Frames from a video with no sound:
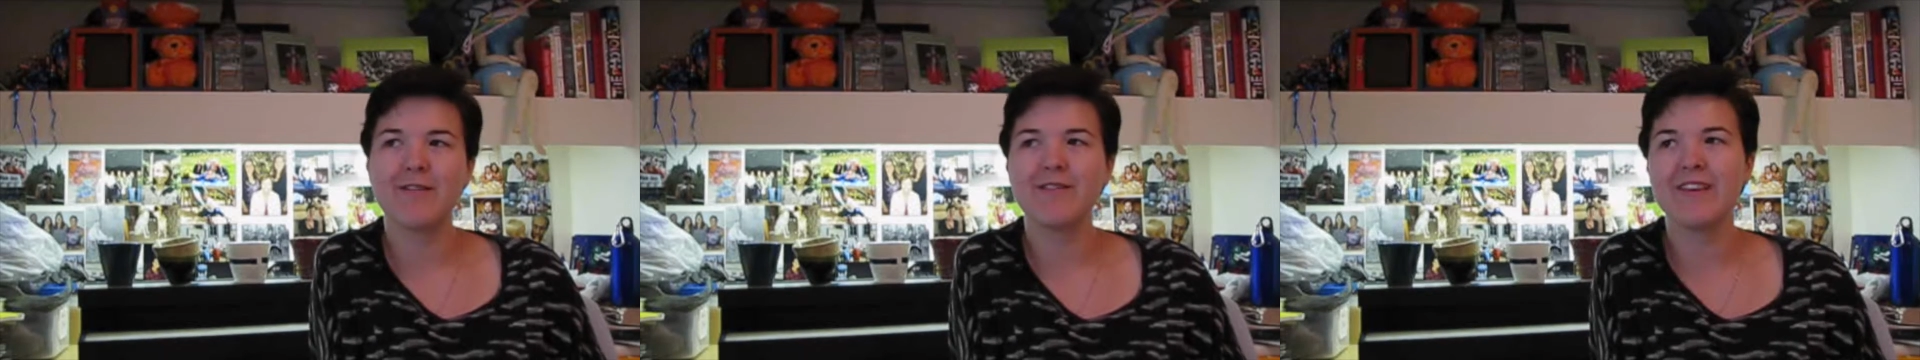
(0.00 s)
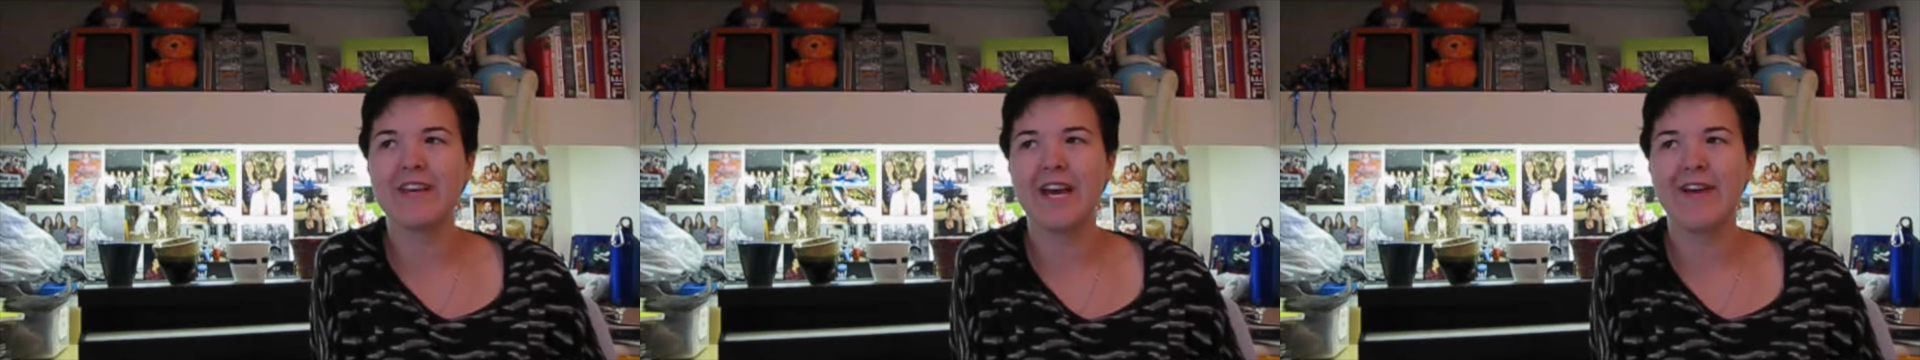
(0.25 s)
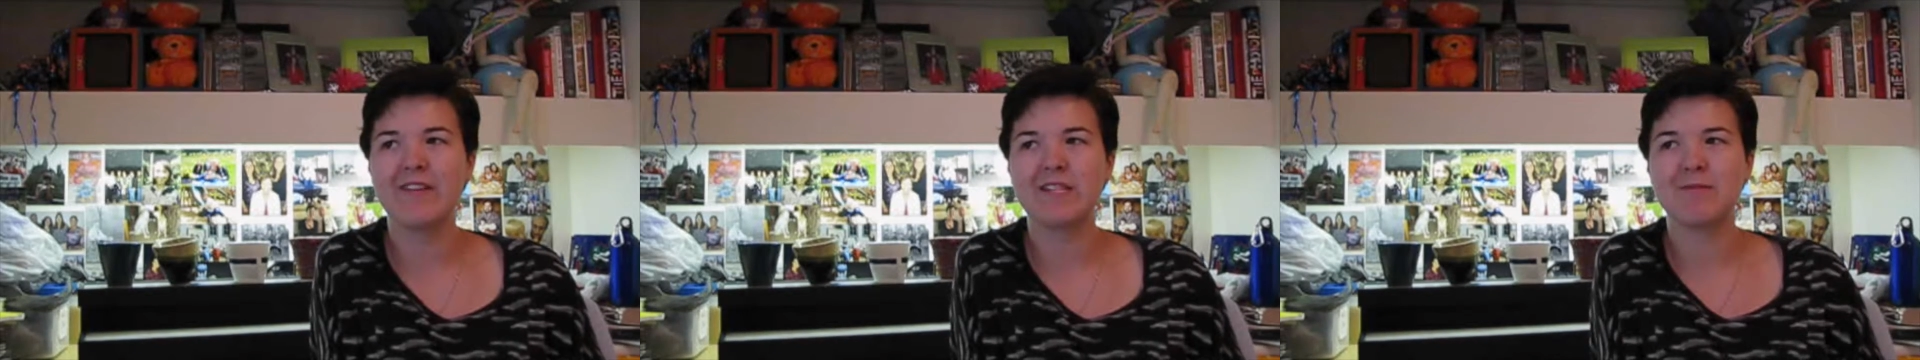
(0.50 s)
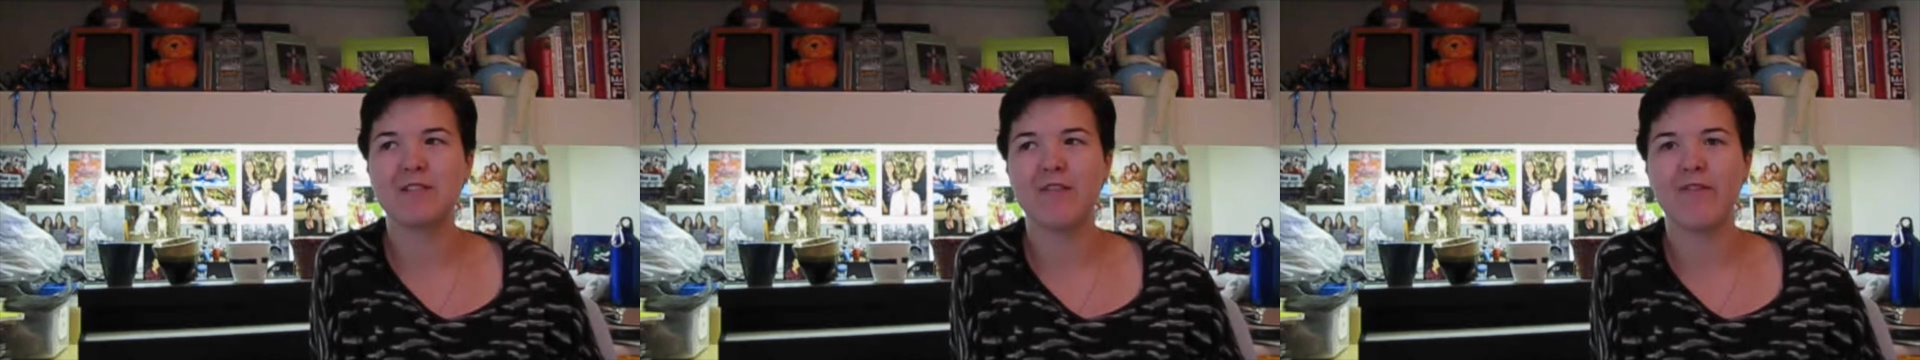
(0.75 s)
I don't think I have a
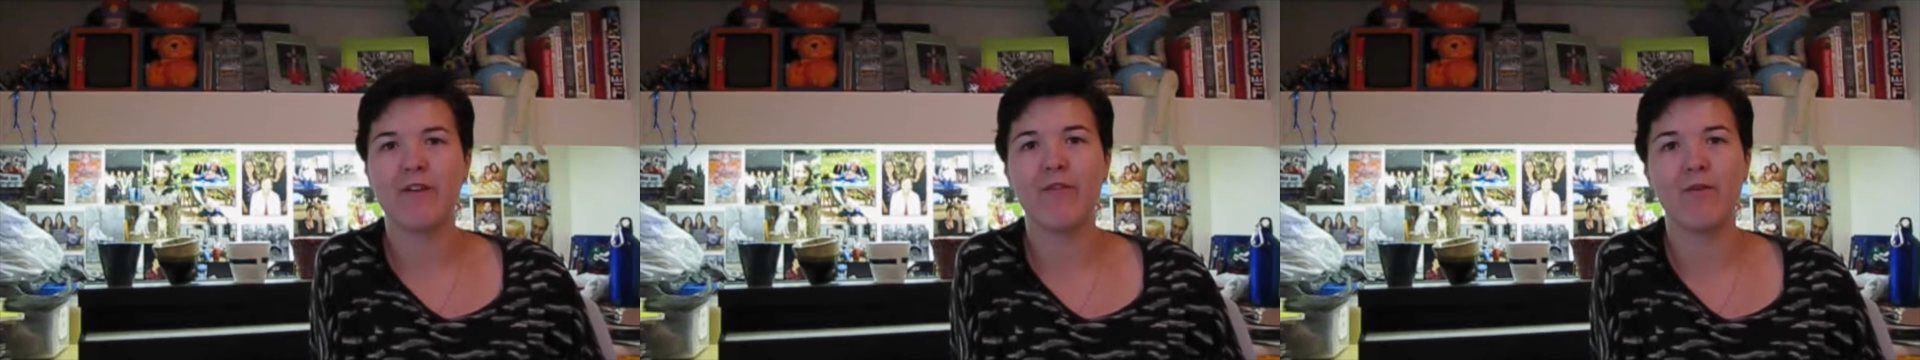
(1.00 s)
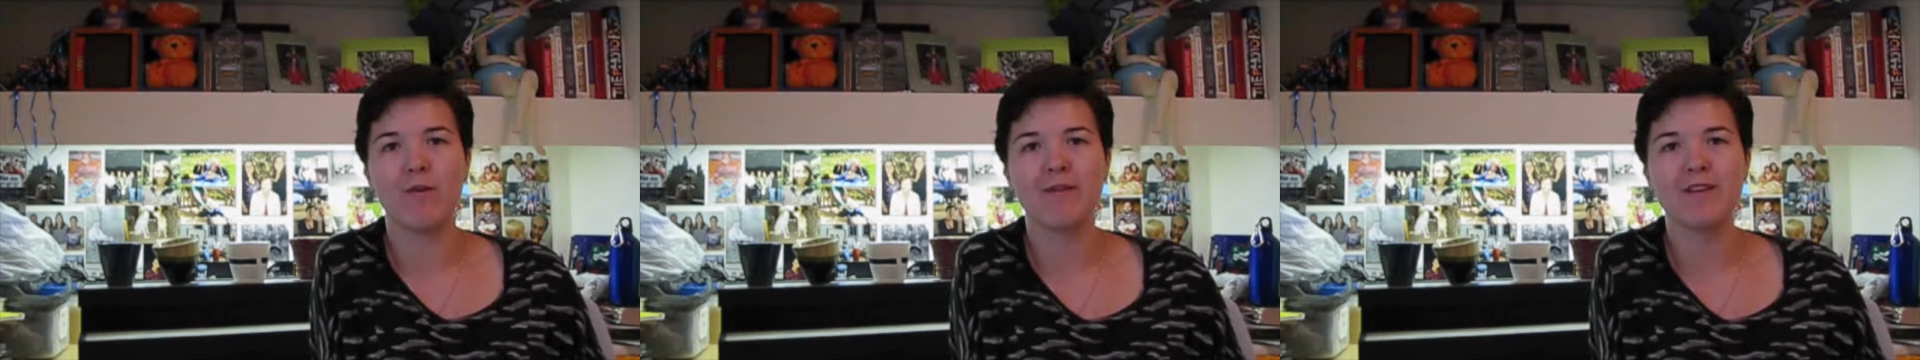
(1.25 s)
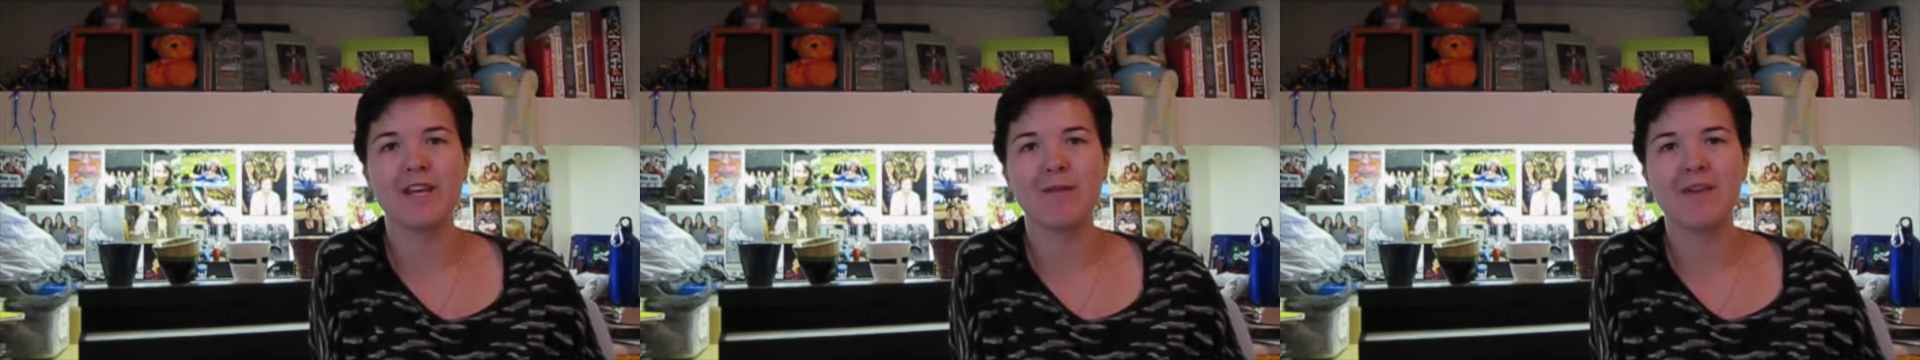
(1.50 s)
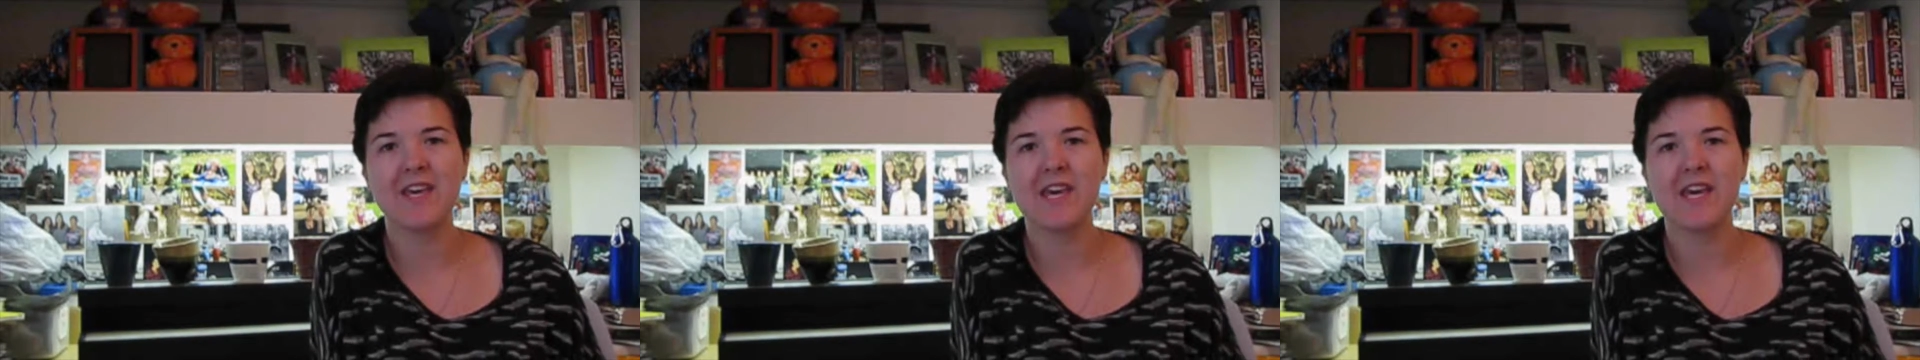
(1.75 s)
specific form I like
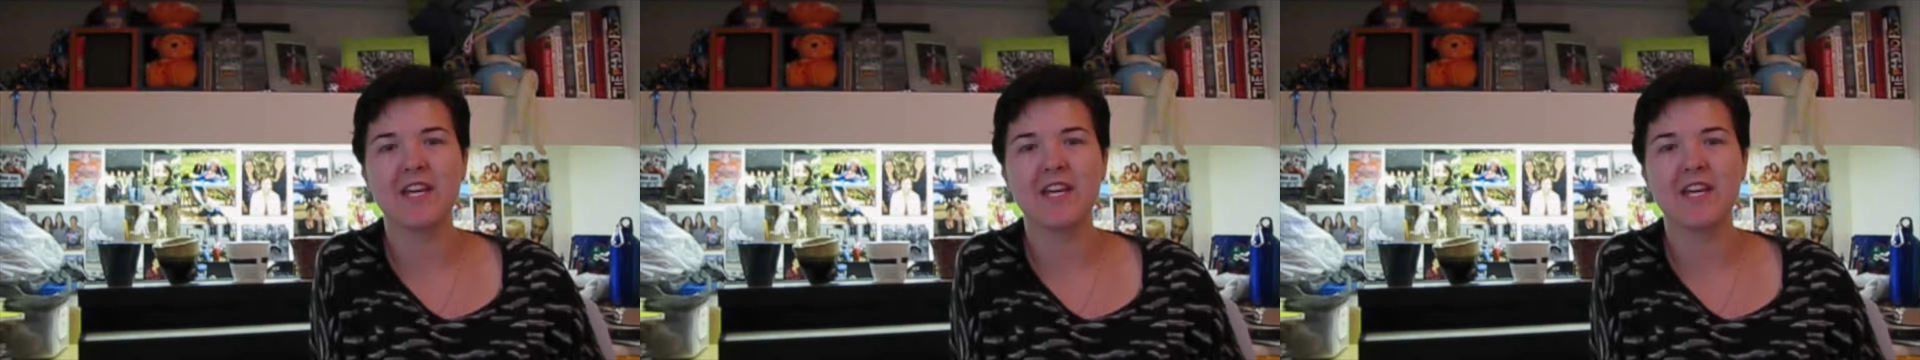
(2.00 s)
making.